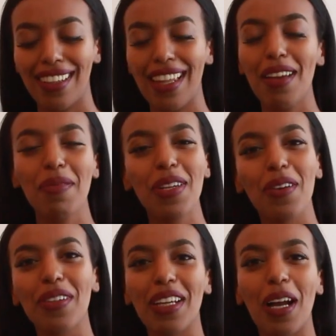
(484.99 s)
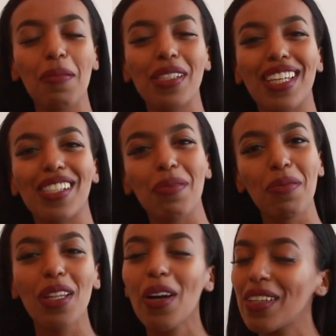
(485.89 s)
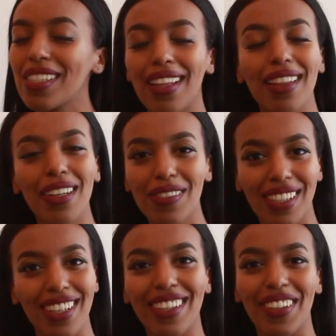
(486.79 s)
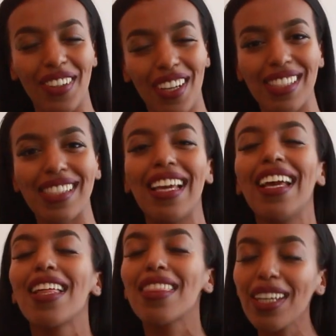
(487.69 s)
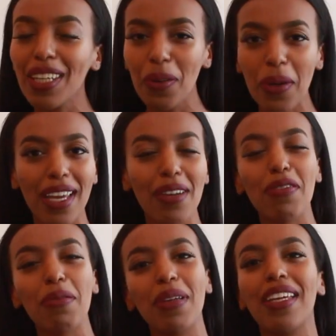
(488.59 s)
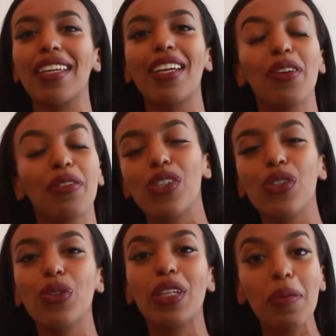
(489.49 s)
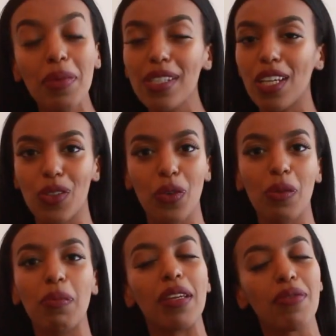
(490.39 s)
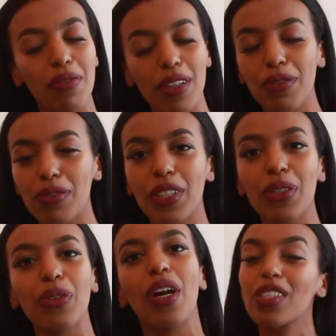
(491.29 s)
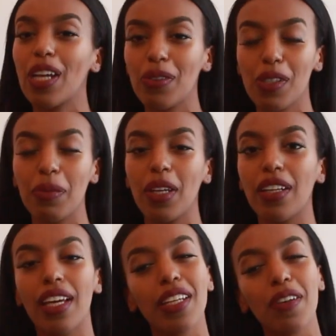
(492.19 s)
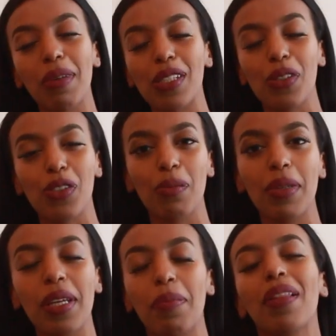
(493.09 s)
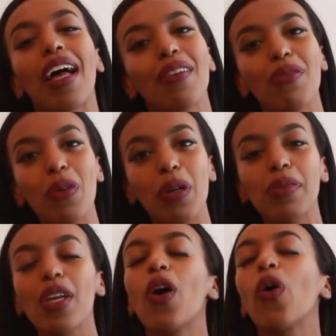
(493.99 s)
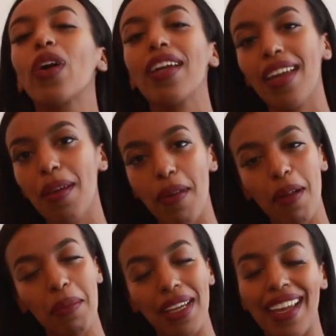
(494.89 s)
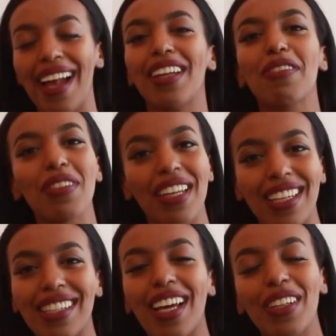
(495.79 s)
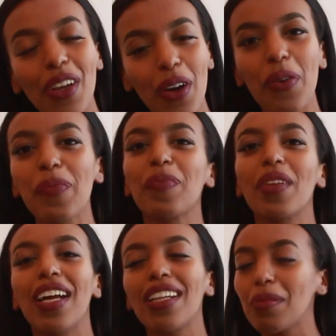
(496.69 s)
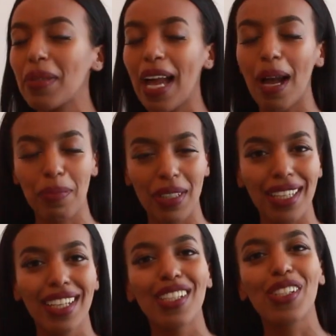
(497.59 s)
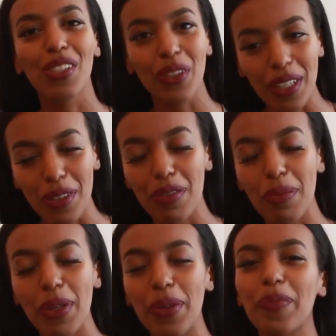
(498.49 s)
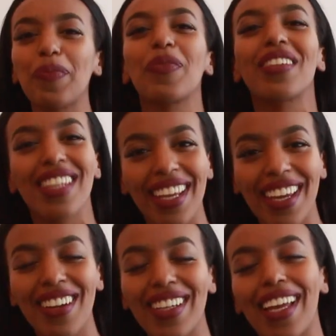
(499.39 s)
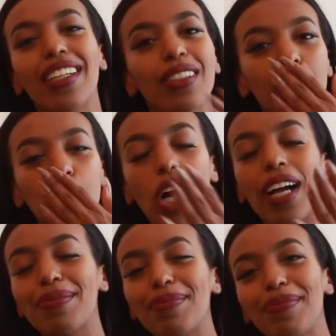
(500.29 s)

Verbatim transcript: Let me know in the comment section below, as I love to hear your thoughts. Thank you again for being here. To keep in touch with me, feel free to reach out to me on any of my social media platforms or email me at fnan dot co, and I'll be happy to hear from you. Take care again. Mwah.